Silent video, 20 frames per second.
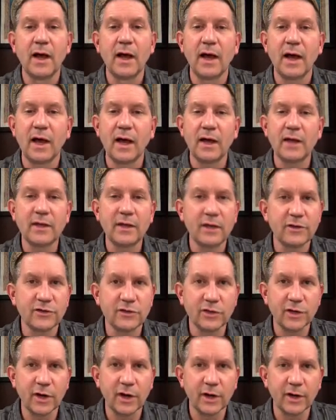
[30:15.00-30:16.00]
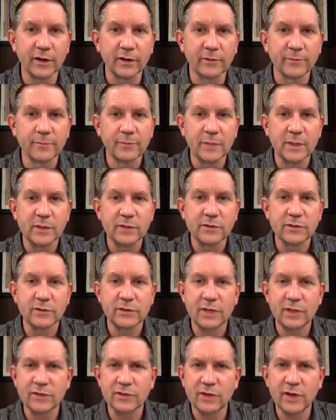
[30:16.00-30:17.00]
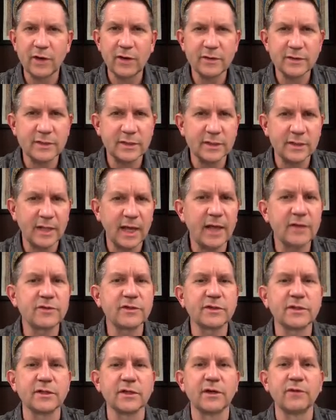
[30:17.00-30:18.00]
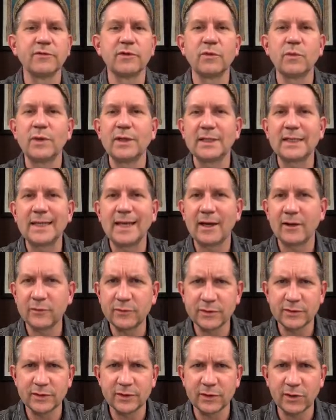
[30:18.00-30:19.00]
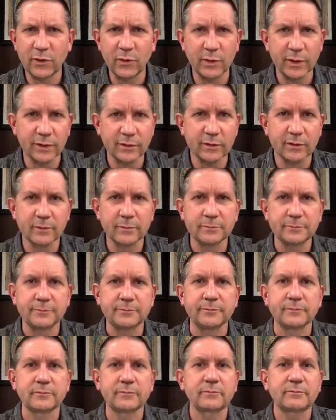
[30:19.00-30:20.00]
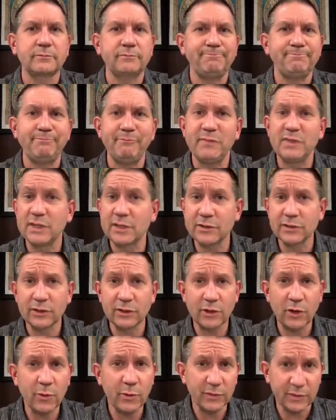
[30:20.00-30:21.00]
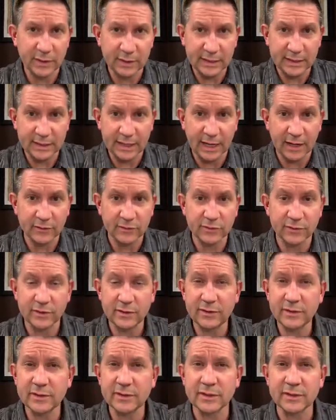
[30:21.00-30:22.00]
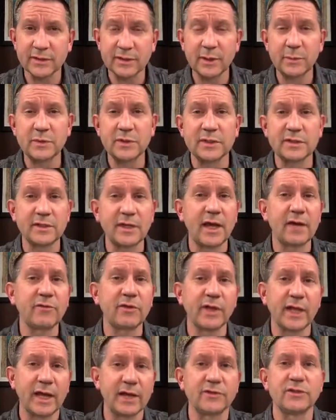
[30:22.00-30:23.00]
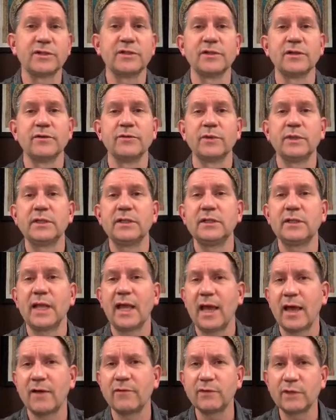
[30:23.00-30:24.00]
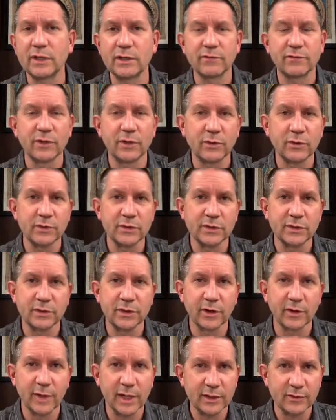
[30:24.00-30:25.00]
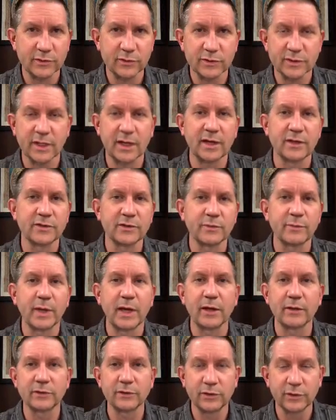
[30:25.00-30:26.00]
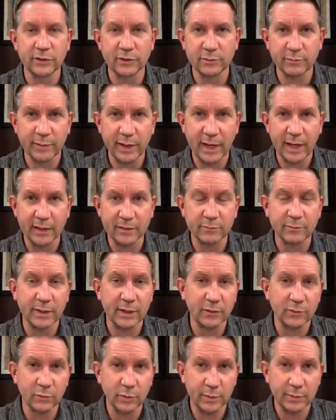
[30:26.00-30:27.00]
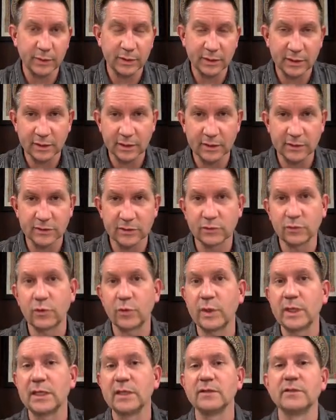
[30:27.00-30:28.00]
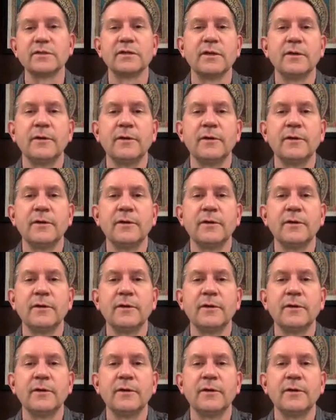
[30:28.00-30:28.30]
Hayashar. So yashar is an adjective, and what noun does it go with? It doesn't go with any noun. So this is a substantival adjective. We didn't have any of those in our exercise about good and bad men, women, kings, and queens.